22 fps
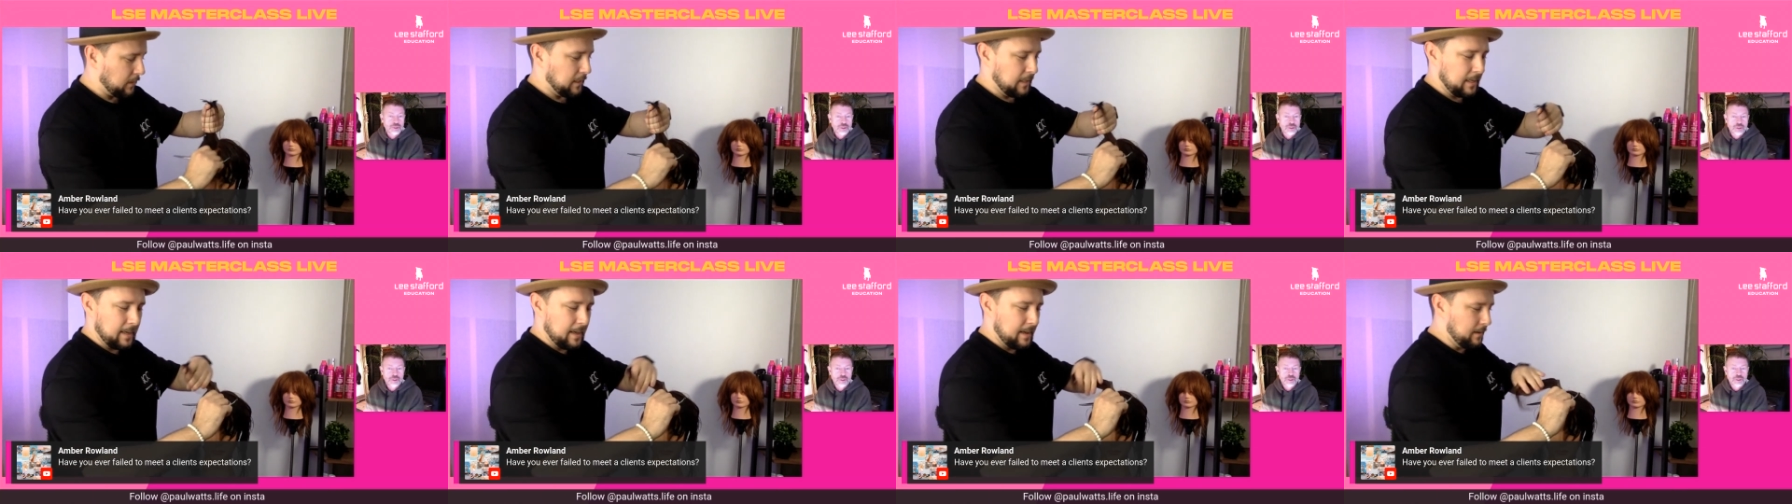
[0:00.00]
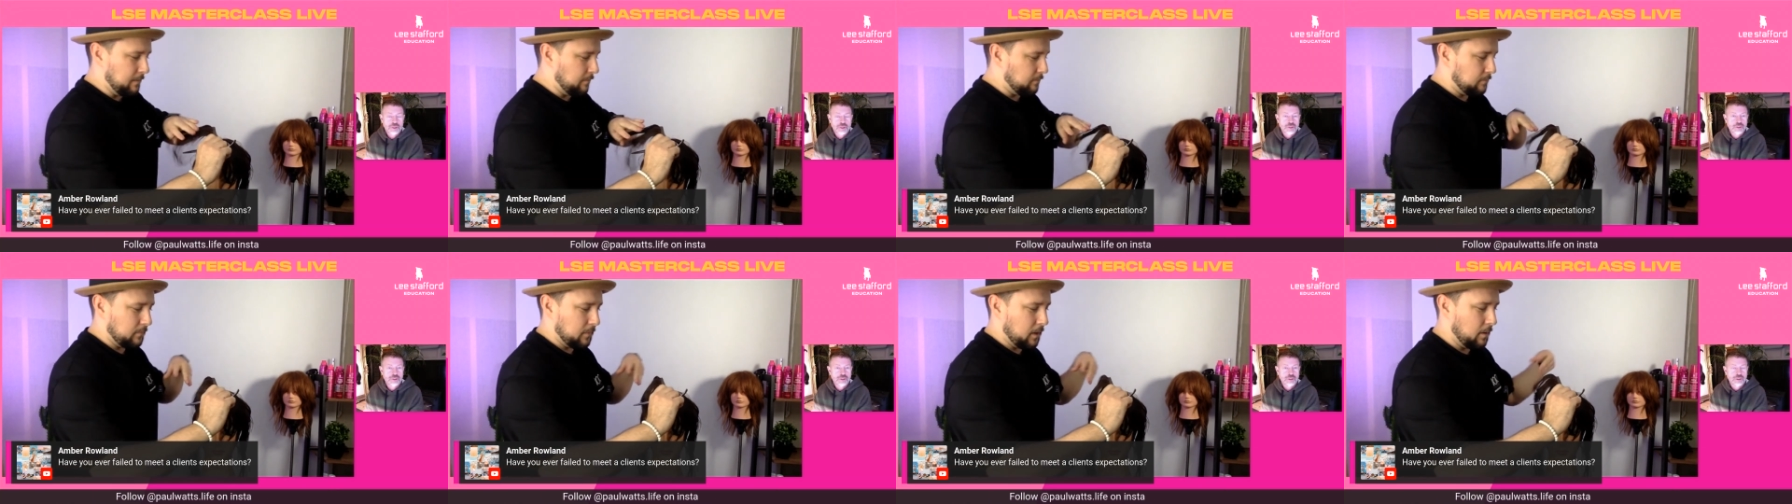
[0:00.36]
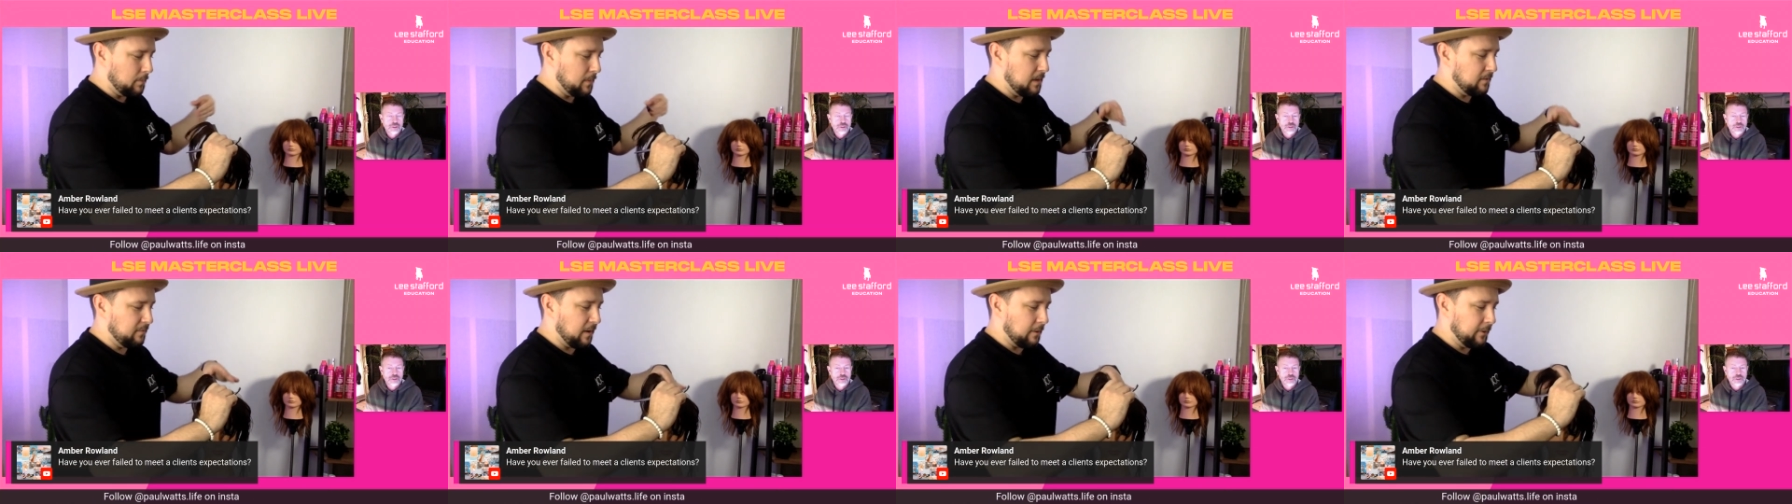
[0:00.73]
Yeah. I
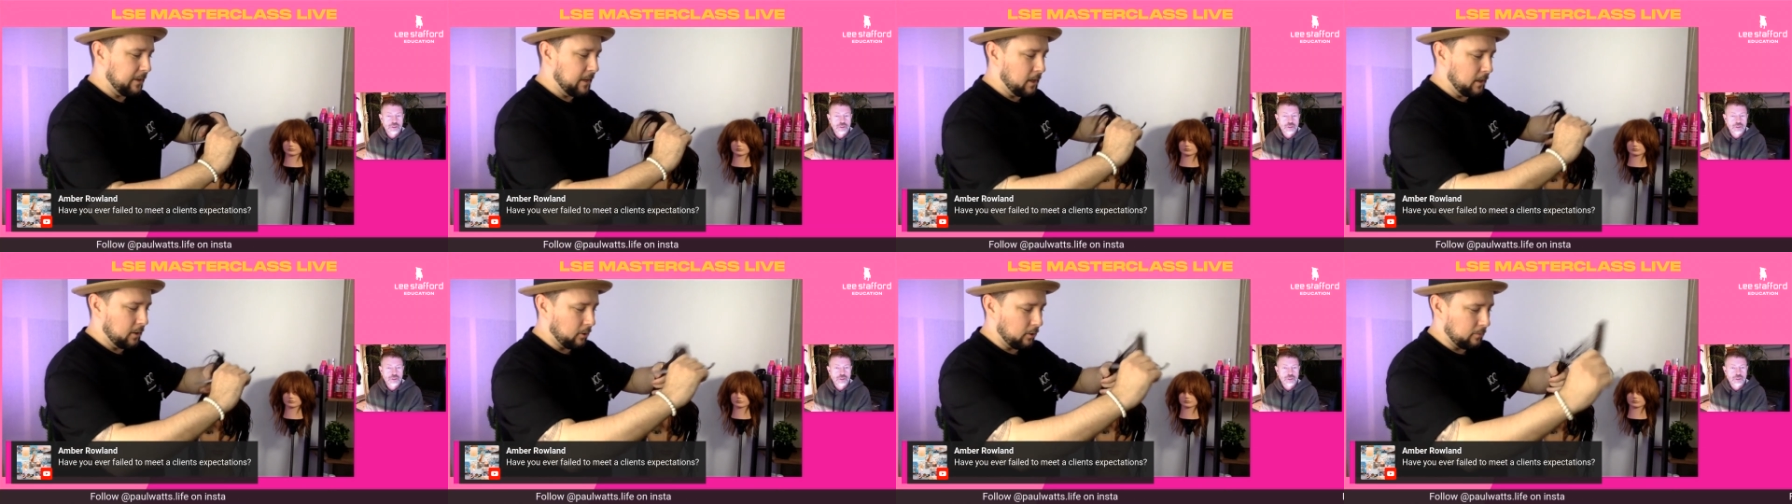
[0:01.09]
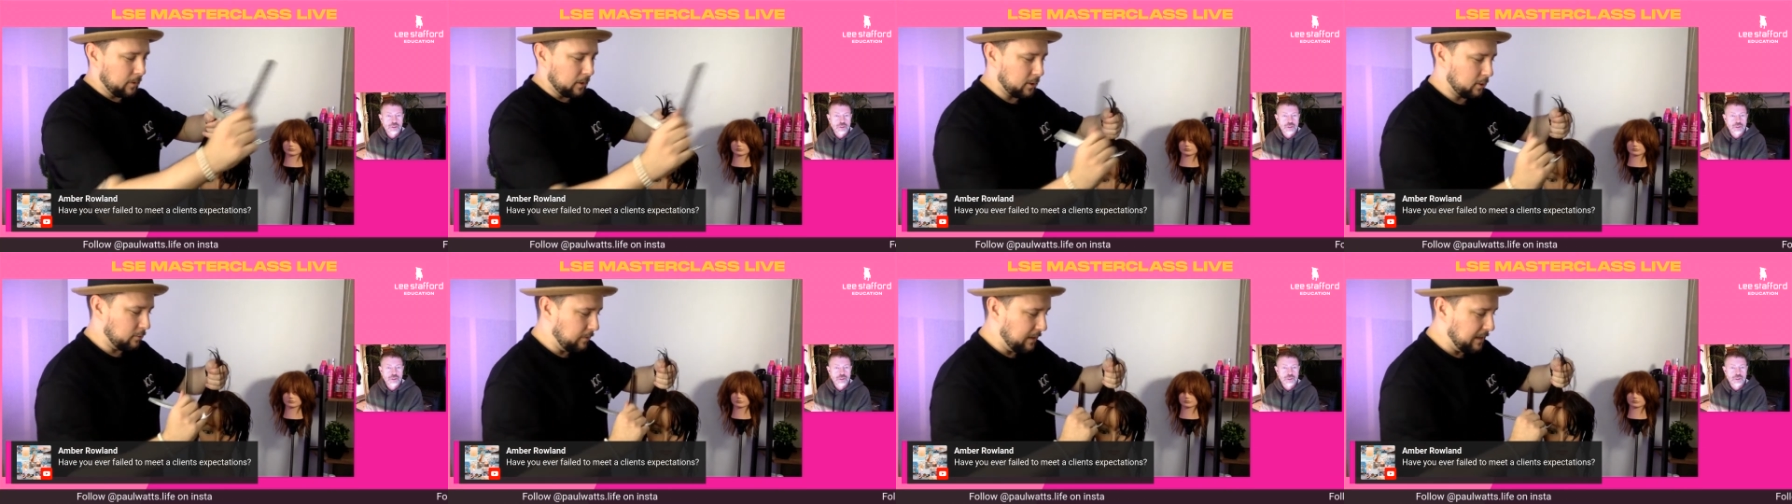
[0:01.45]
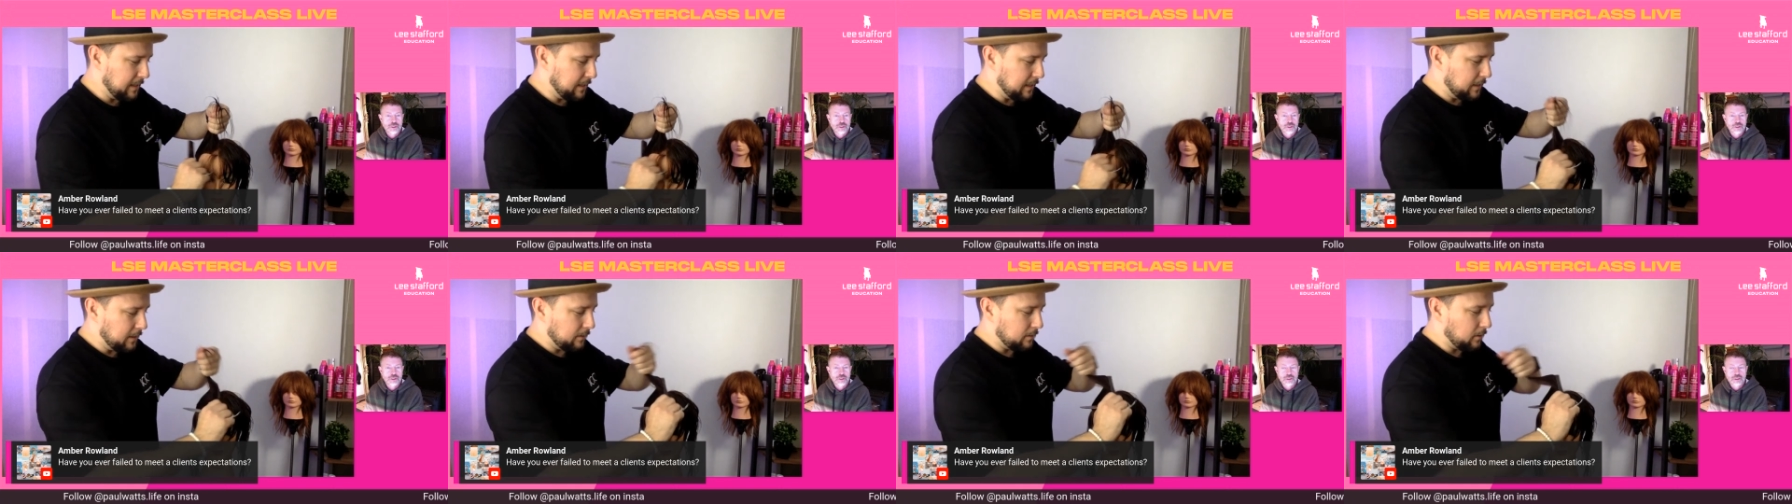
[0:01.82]
mean, very early on in my
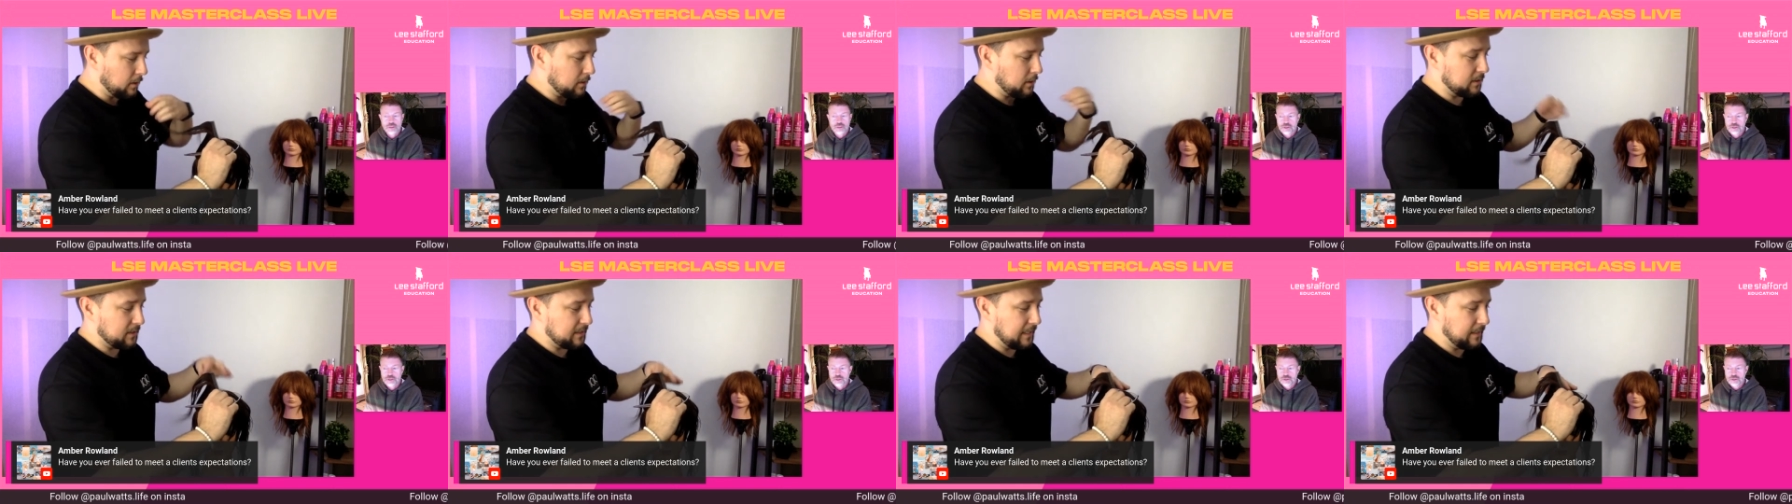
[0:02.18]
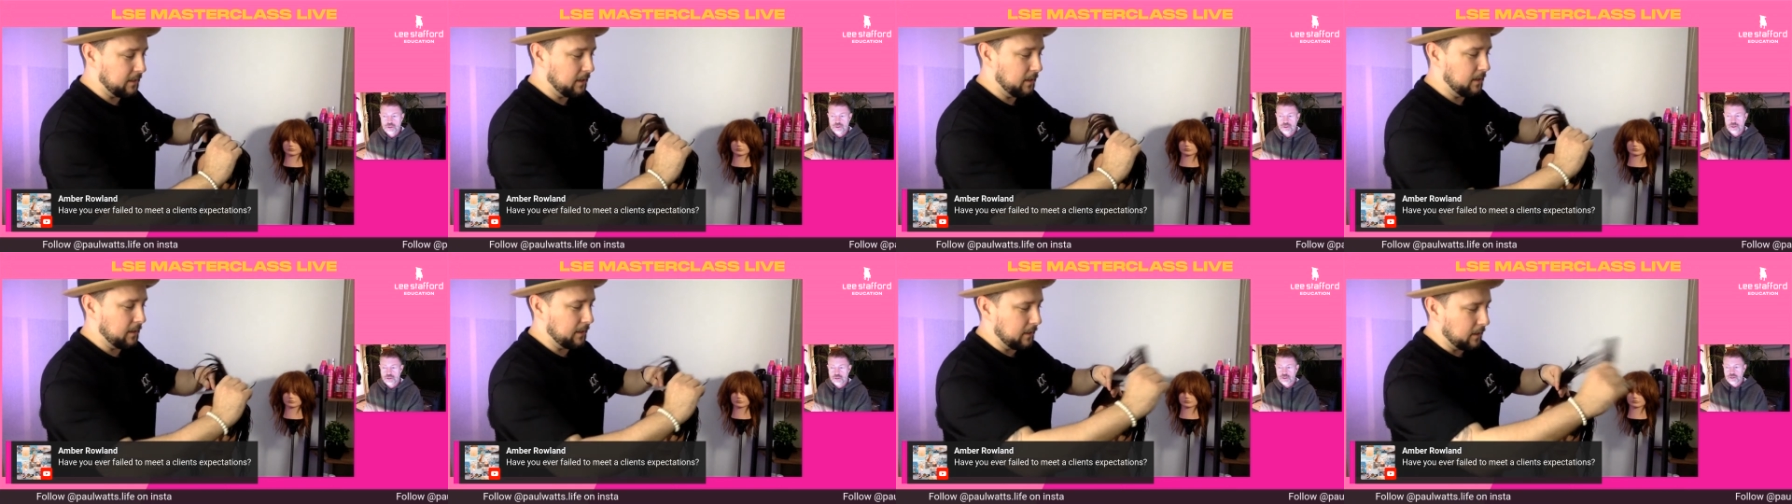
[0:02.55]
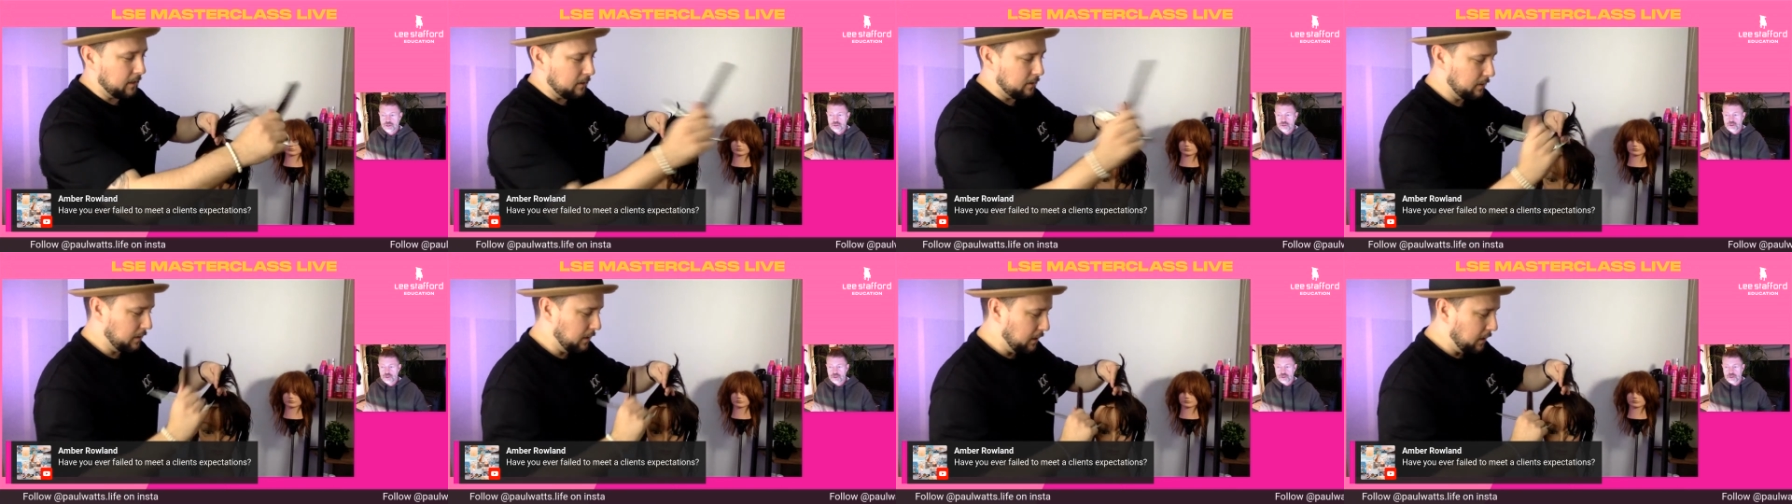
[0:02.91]
career, like I said
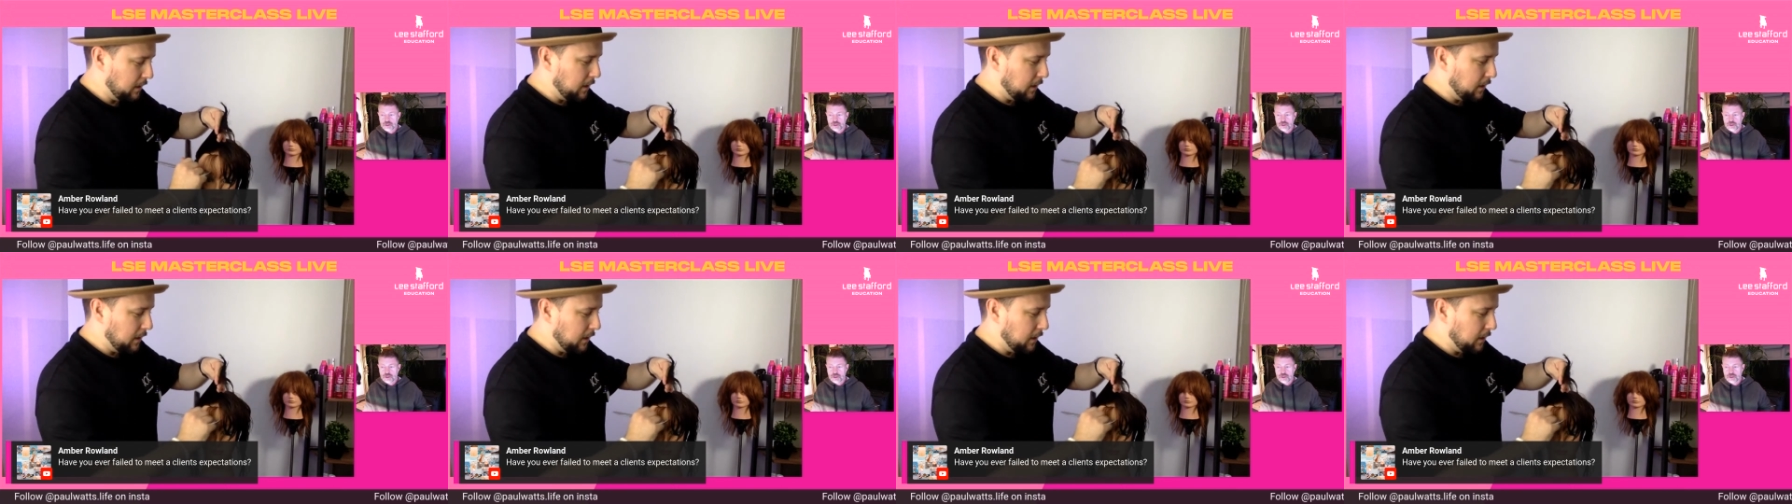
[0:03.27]
earlier,